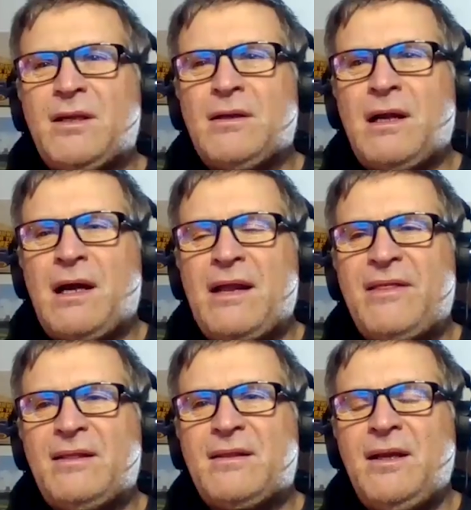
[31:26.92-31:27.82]
that I
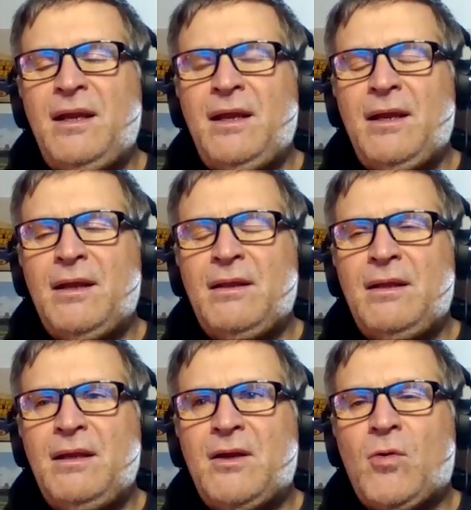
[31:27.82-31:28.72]
think the
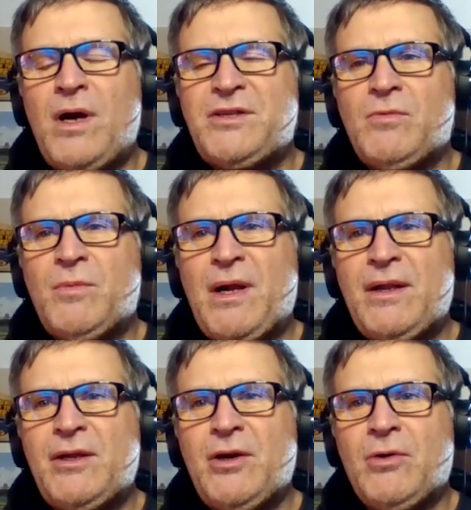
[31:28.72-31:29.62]
the question would
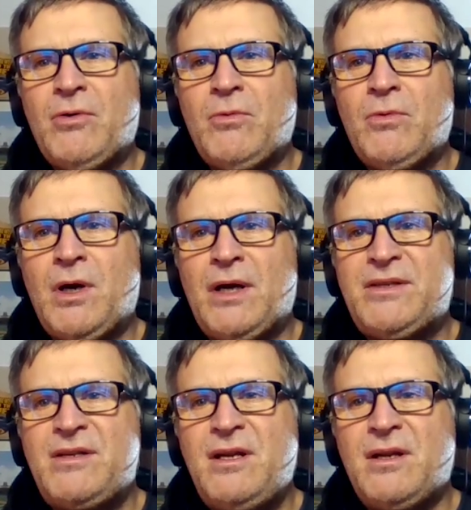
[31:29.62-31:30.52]
probably go uh,
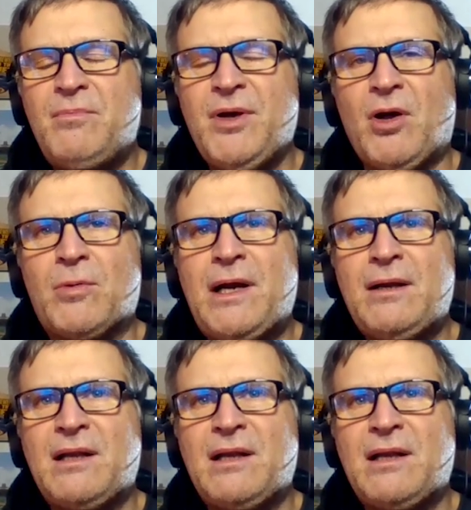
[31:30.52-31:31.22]
to Dean and Bill, right?